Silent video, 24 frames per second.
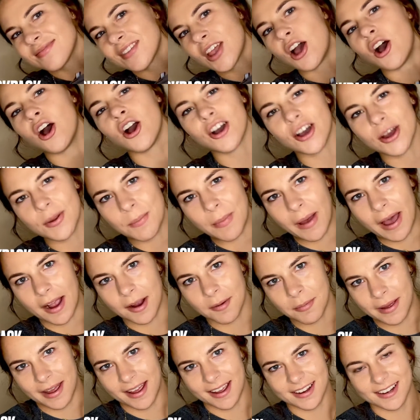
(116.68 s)
A good
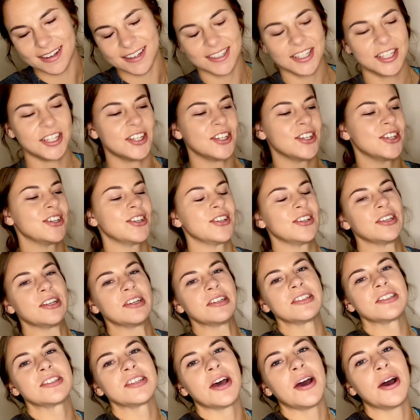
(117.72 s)
backpack.
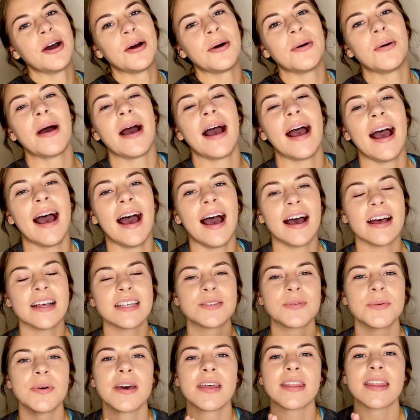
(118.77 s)
So
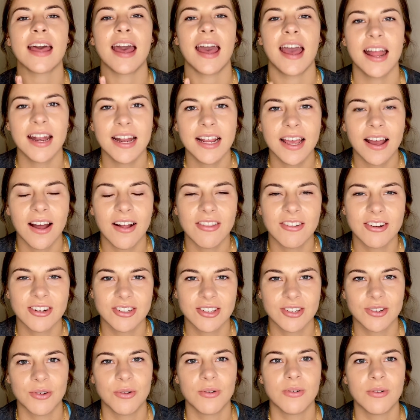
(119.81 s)
as with any other
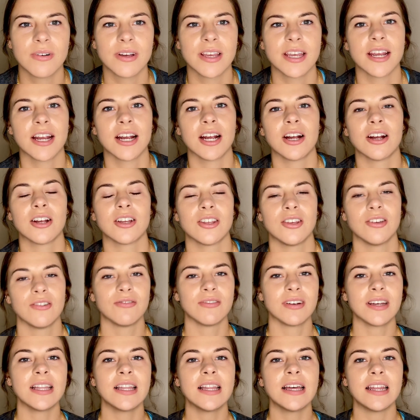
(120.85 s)
school year, you
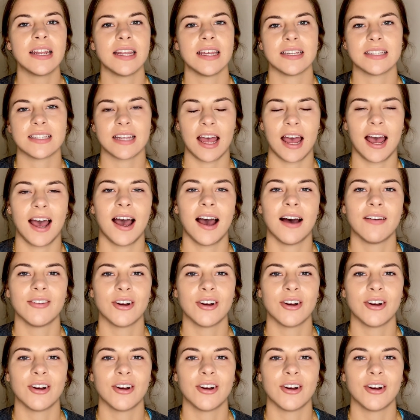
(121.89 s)
really need to have a